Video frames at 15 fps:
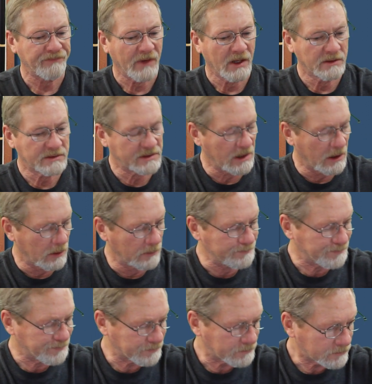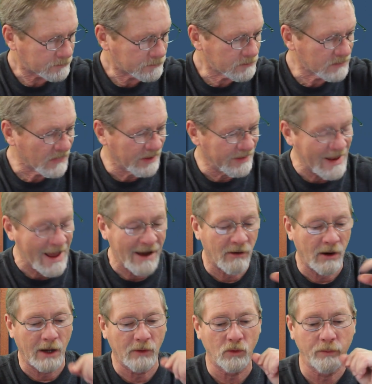So now
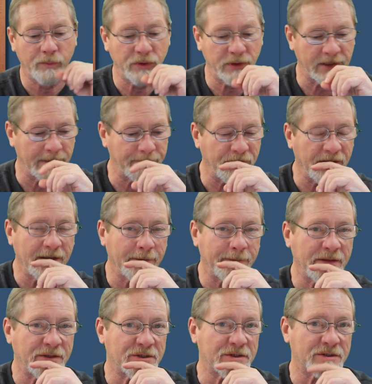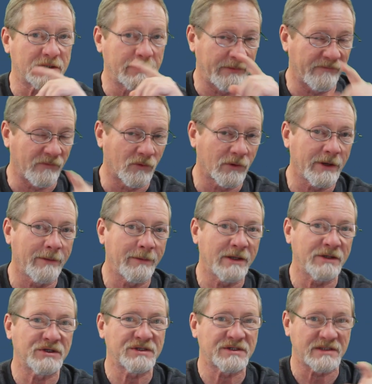I will put up the images, the before
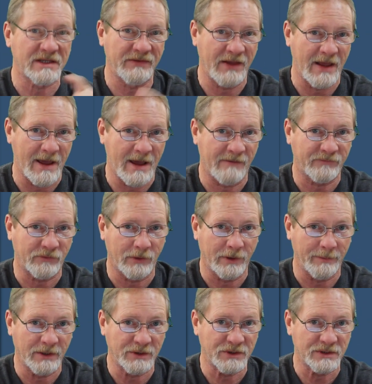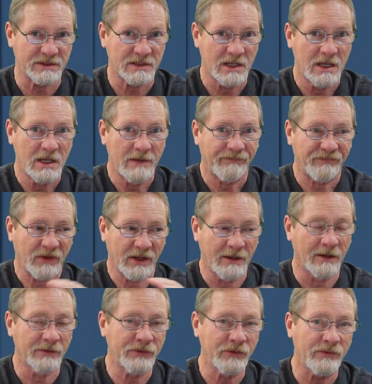images and the after images. And
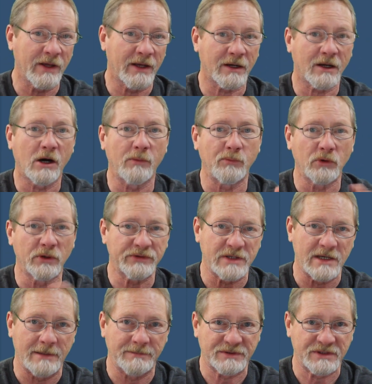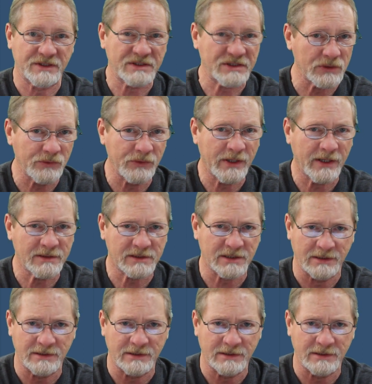I'll do that a couple of times just so you guys can